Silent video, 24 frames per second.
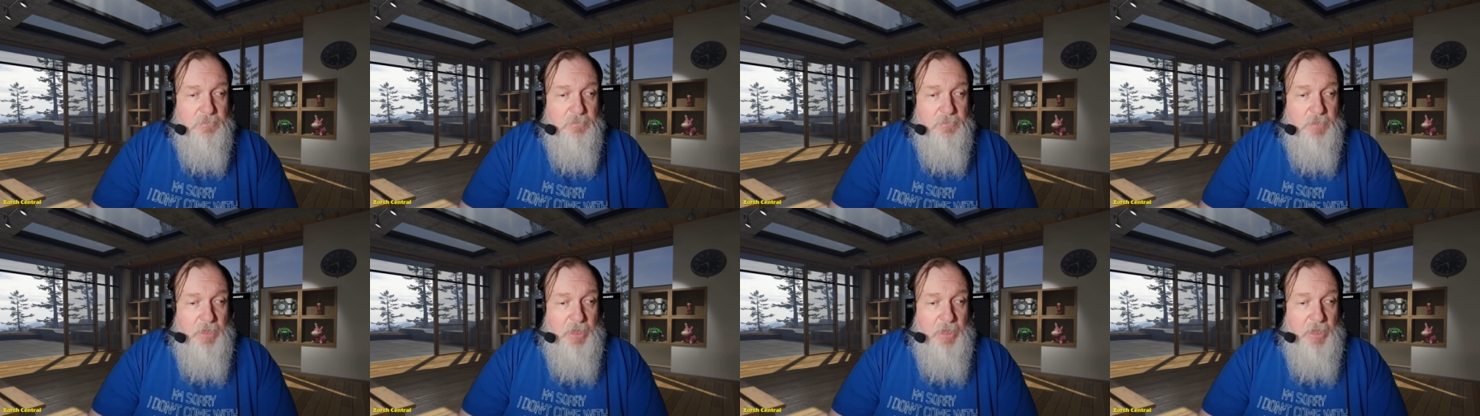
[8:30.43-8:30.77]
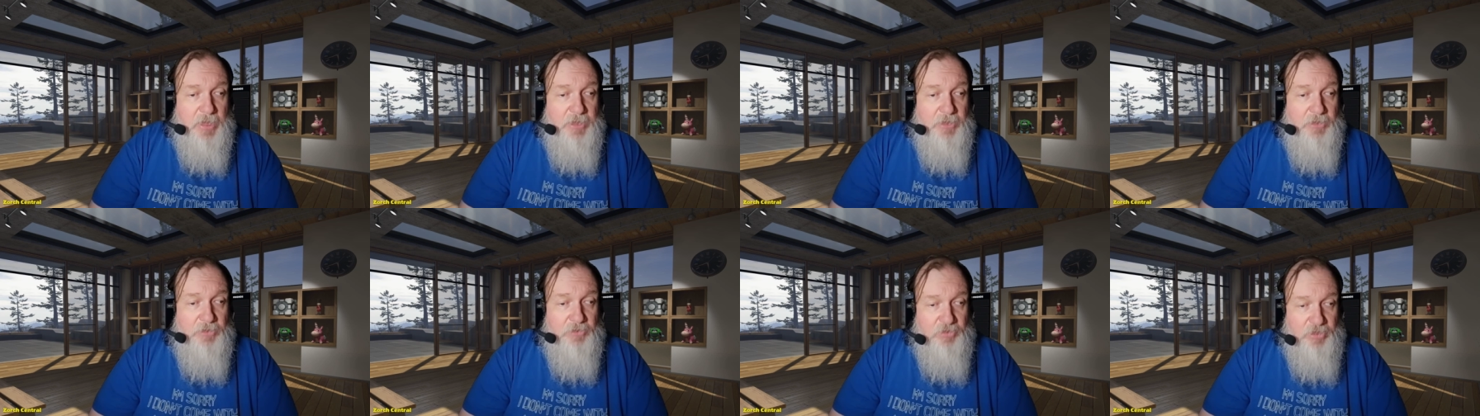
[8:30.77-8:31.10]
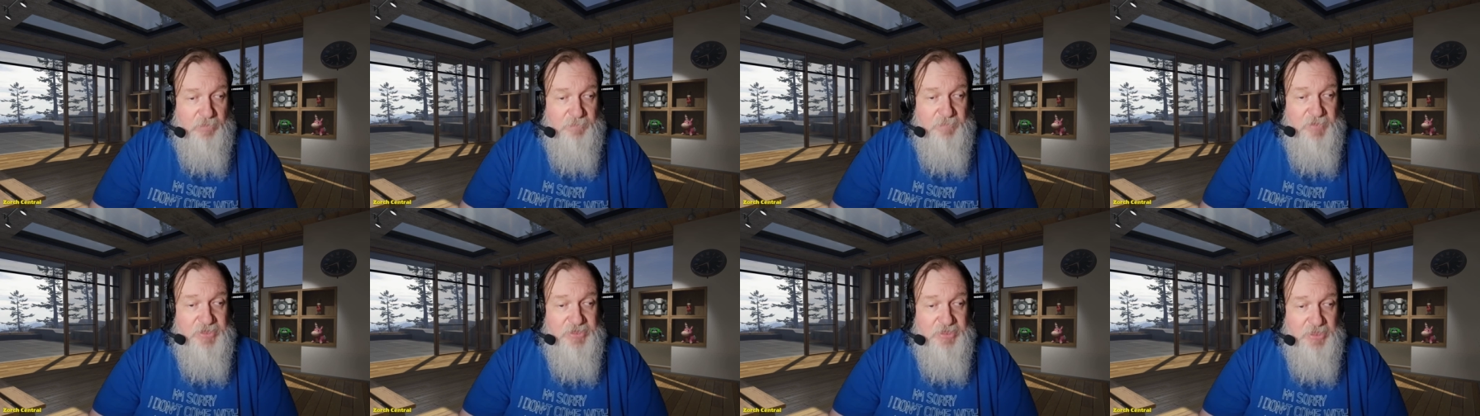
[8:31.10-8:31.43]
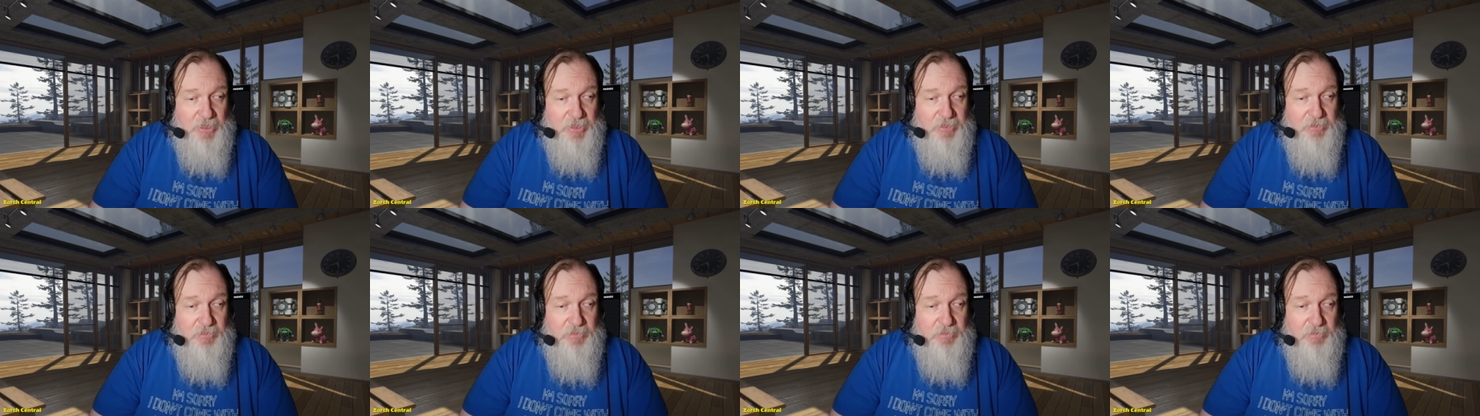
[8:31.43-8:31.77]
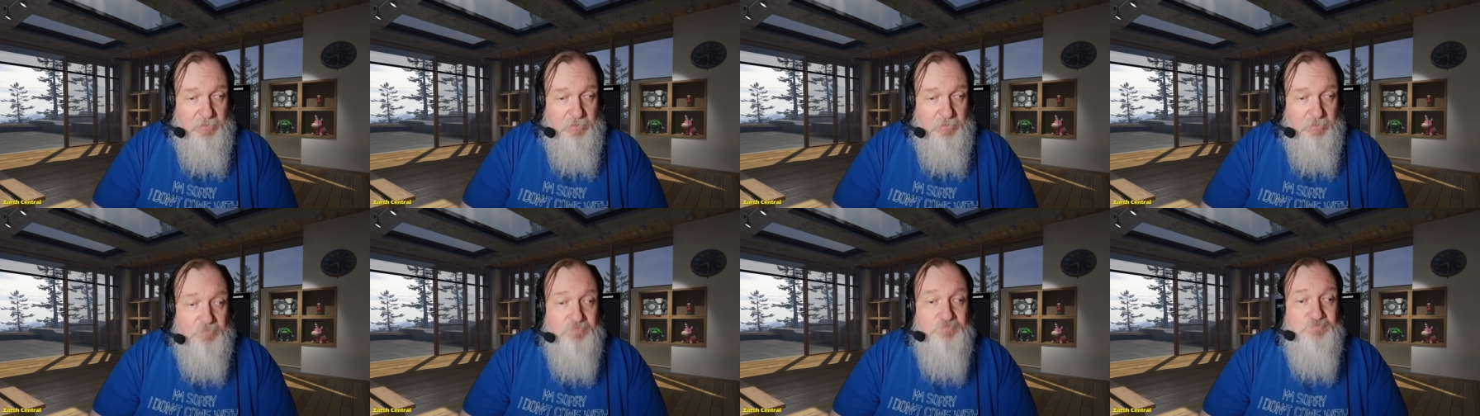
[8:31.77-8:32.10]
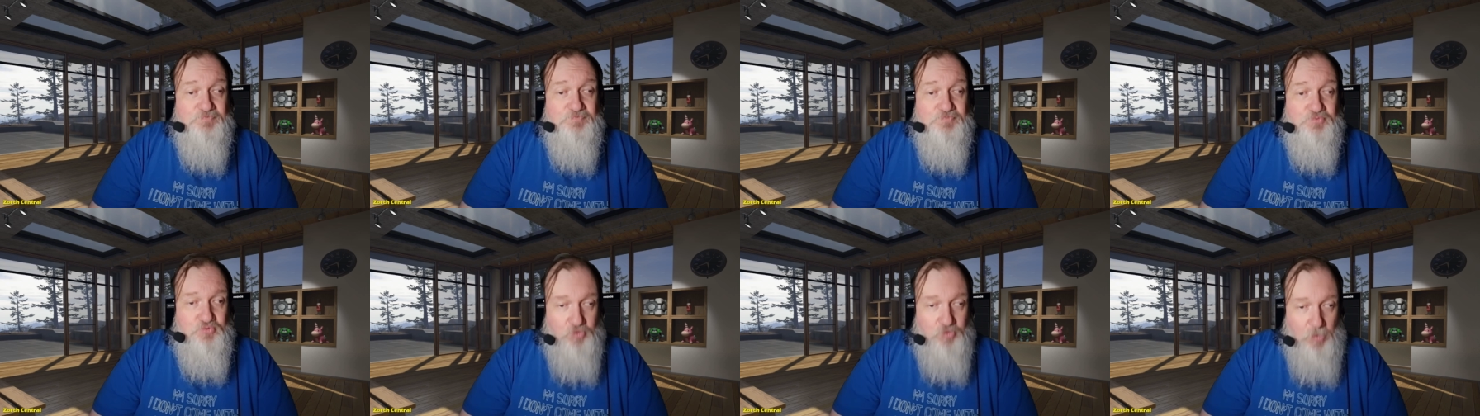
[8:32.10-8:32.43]
And they're going to be done
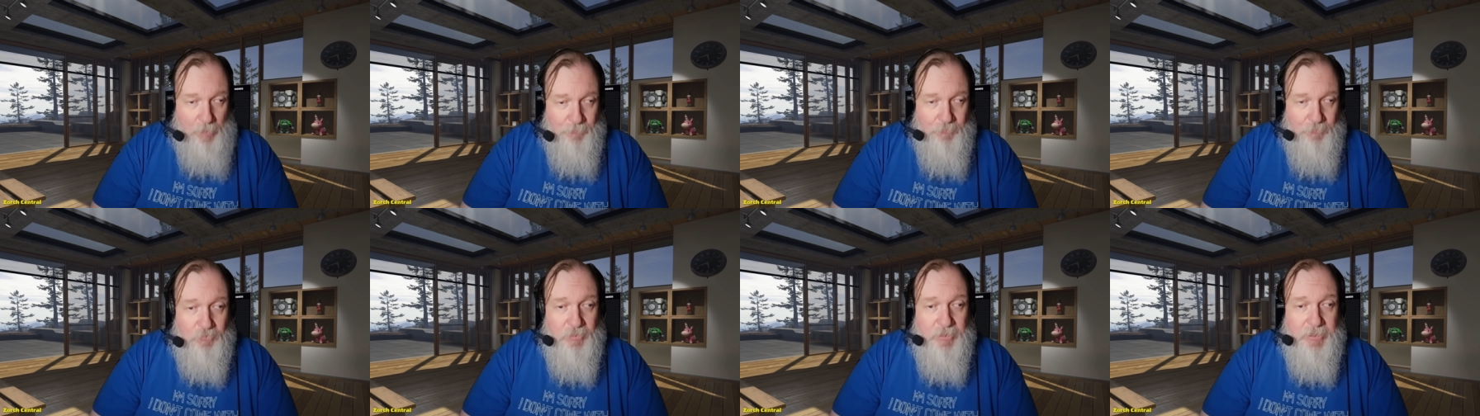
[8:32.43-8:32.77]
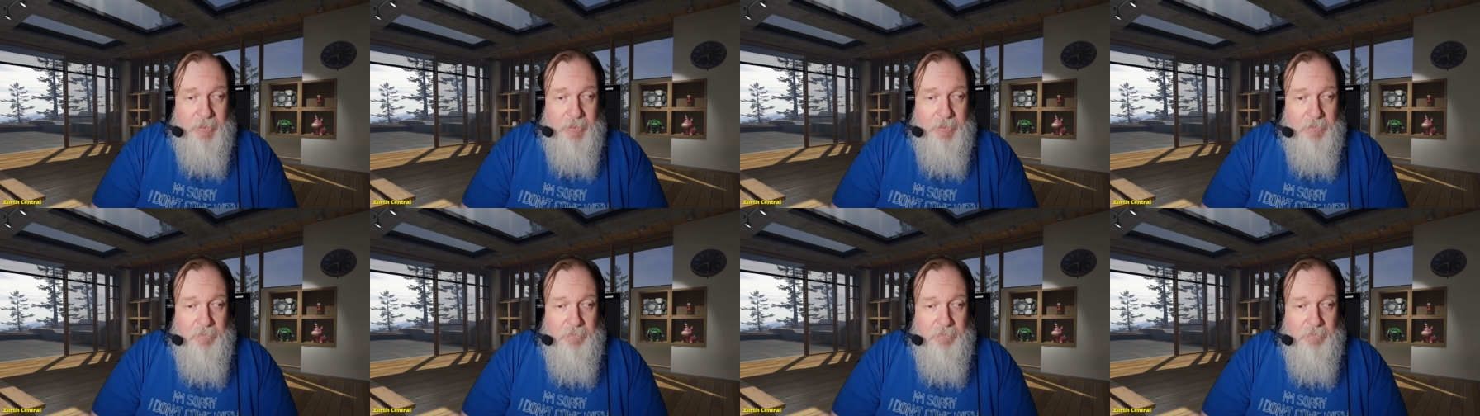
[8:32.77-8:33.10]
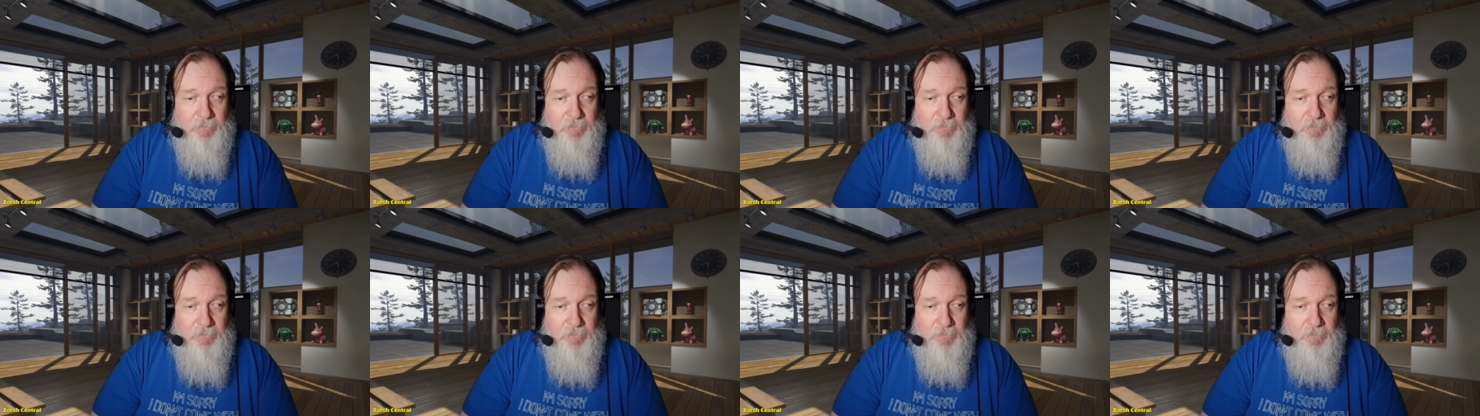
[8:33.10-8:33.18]
properly.